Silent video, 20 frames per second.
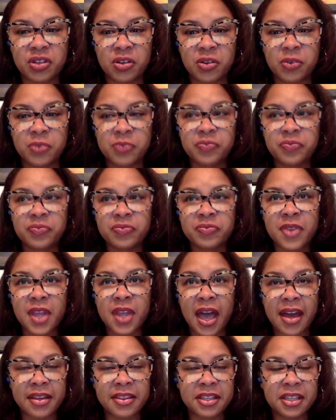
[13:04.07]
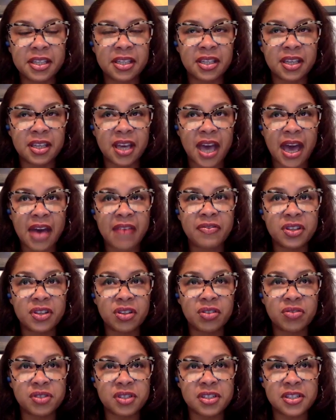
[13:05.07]
So I think
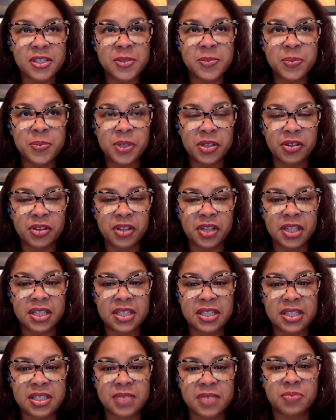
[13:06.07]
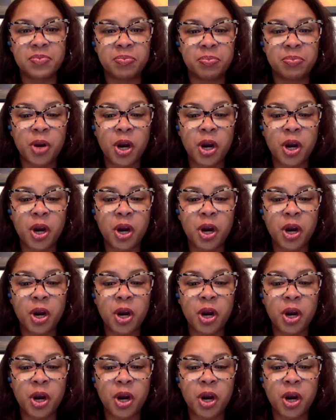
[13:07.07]
having those experiences,